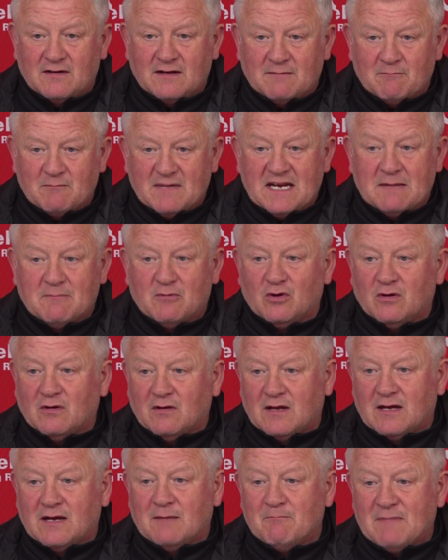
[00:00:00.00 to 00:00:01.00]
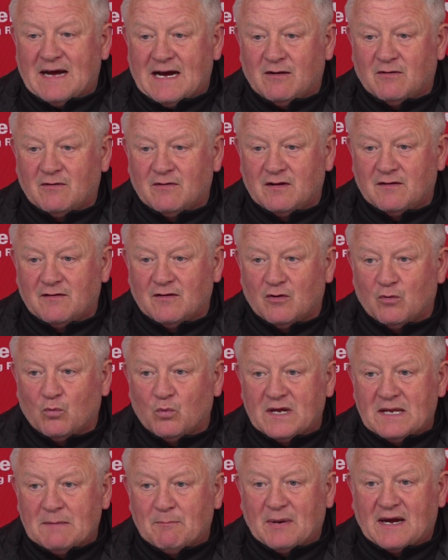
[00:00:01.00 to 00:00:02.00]
minimal amount that
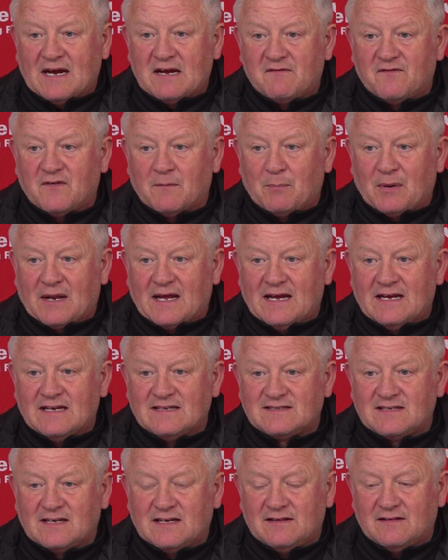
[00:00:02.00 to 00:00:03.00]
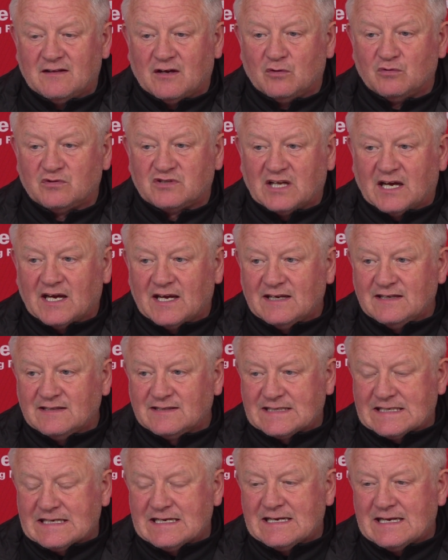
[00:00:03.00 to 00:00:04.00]
we paid for players in those
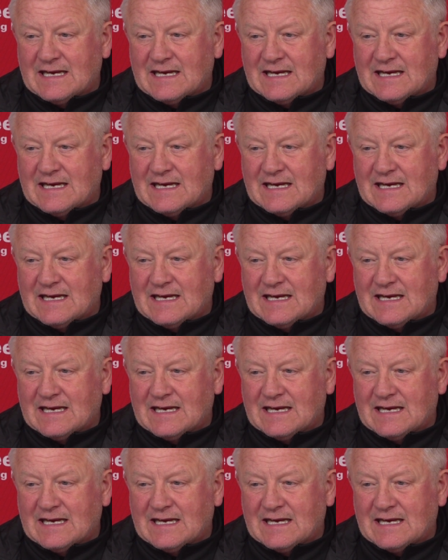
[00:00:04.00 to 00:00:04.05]
days,